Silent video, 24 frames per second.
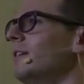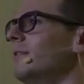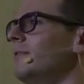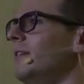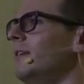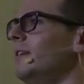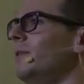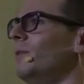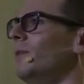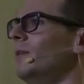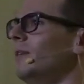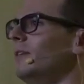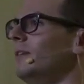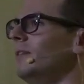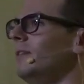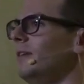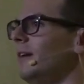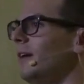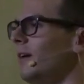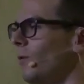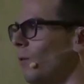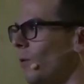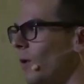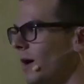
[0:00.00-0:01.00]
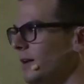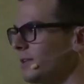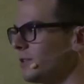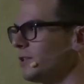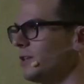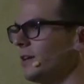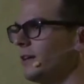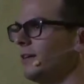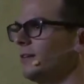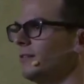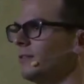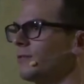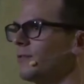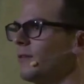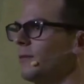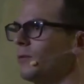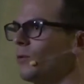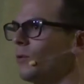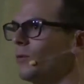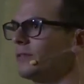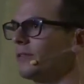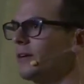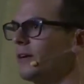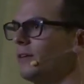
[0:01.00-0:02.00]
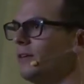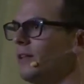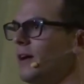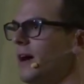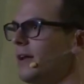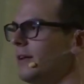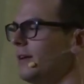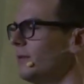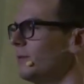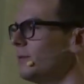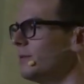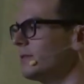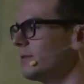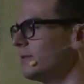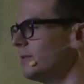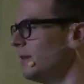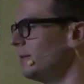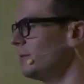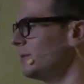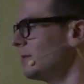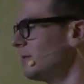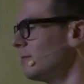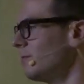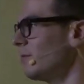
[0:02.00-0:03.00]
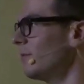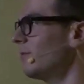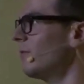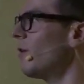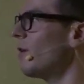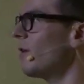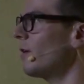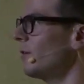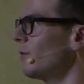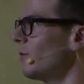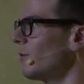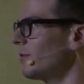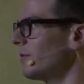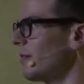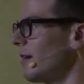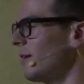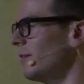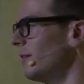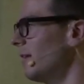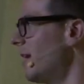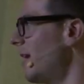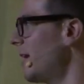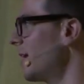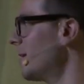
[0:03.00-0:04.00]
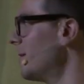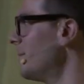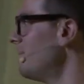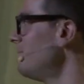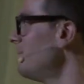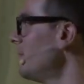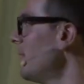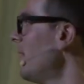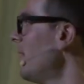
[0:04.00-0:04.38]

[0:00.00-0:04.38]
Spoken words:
If anyone watching is from North Carolina, it was in Brevard, North Carolina.